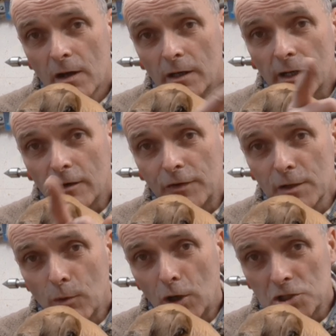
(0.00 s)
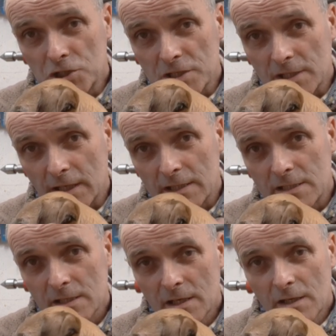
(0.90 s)
Now, if he watches
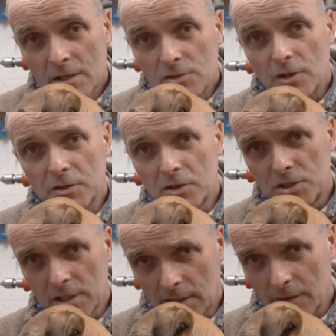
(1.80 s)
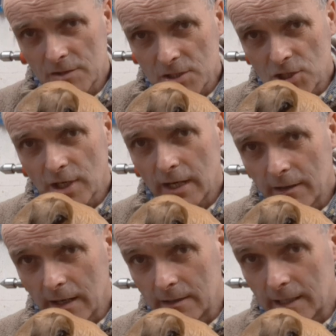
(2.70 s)
this, do you reckon you could give us a
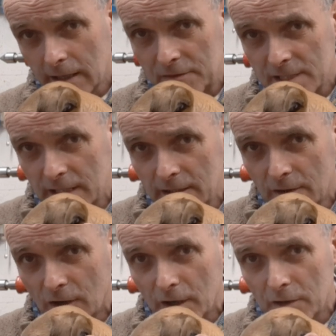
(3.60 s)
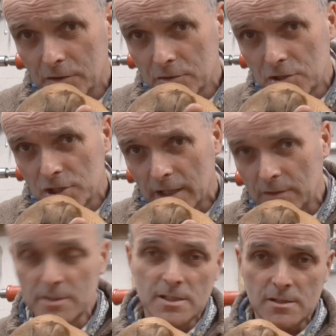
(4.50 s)
shout out, Kev T, alright, on your channel,
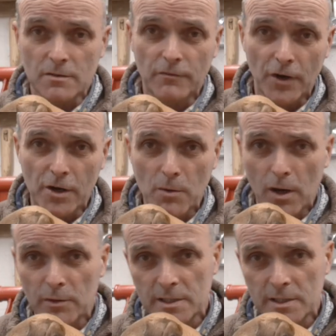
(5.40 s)
because he's doing very well.